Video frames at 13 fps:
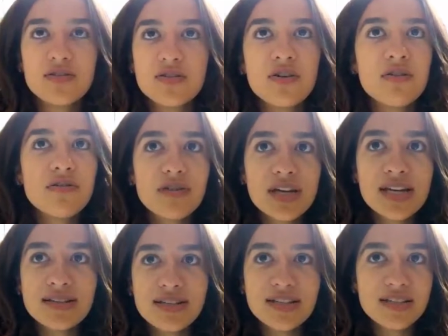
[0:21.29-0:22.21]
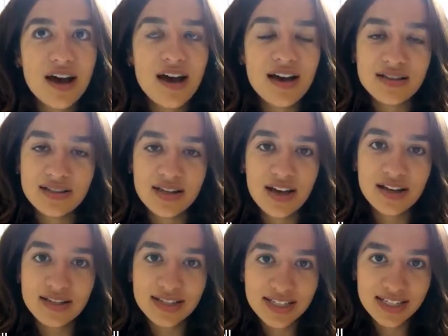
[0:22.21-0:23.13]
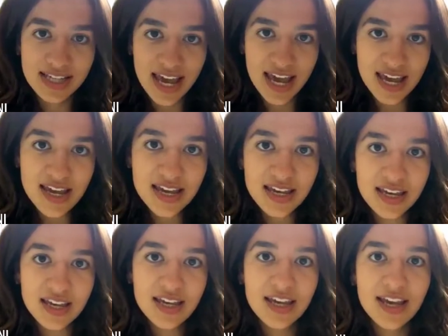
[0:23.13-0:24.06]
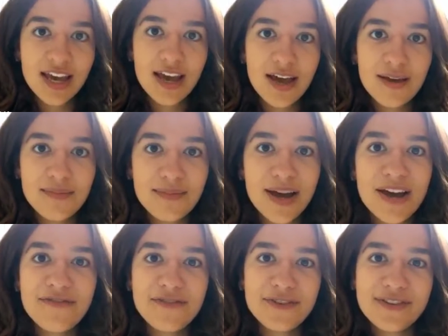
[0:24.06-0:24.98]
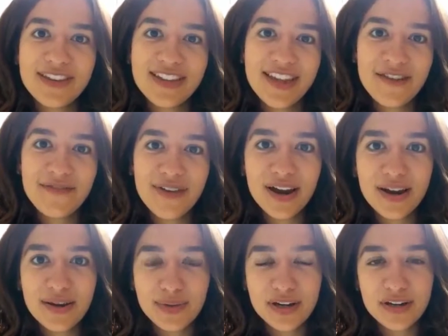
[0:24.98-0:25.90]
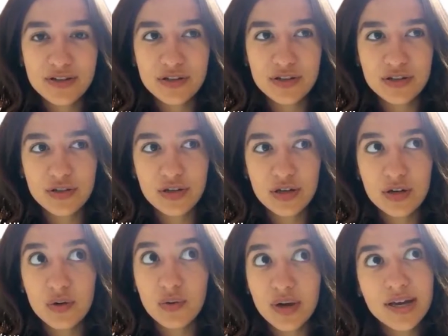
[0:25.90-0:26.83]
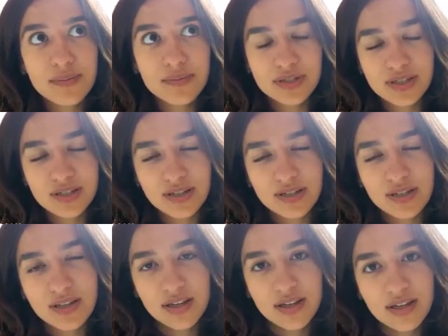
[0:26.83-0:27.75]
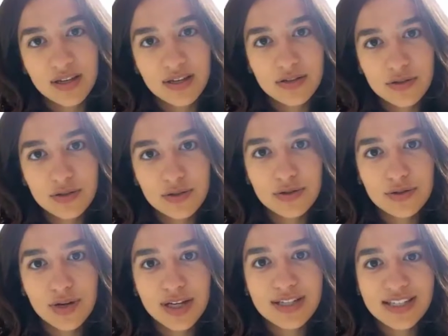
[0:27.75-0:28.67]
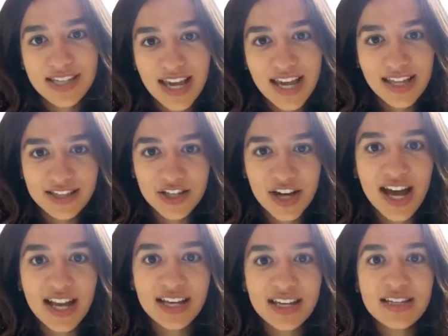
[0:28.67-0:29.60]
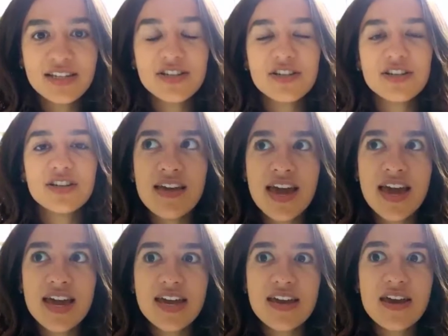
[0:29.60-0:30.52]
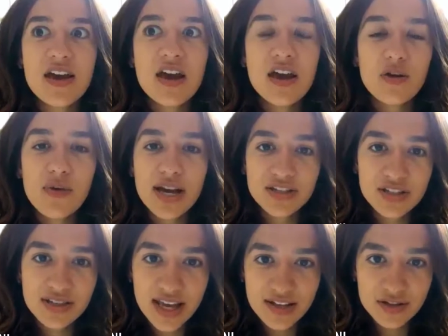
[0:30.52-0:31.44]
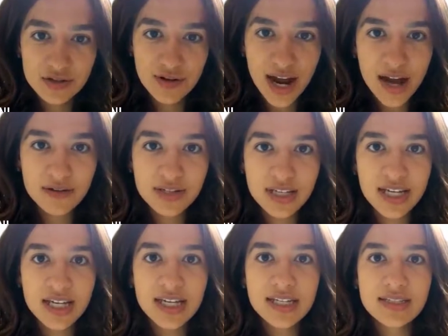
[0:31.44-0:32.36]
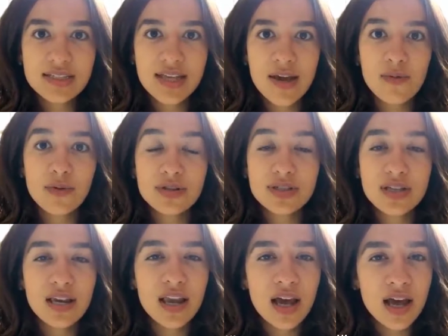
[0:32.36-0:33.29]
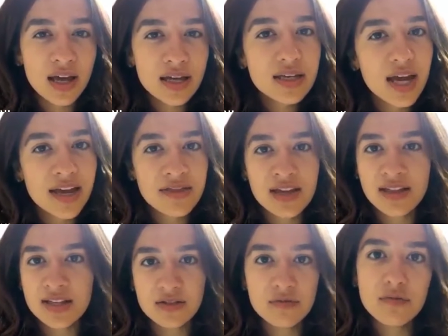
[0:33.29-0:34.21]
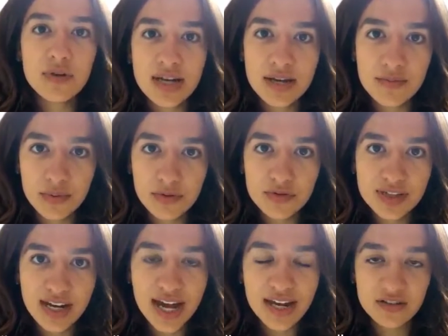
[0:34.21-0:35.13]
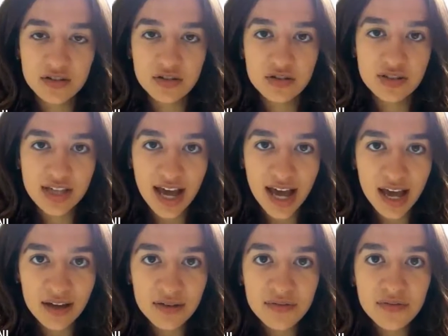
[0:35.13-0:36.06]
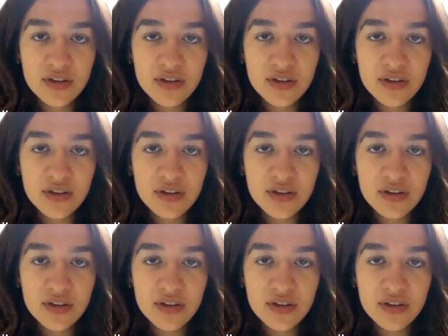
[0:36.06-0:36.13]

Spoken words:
It's no easy task to undertake, but I feel that they're very much equipped to undertake the challenge. They question their surroundings. They want to learn. I think that's a really important attitude to have.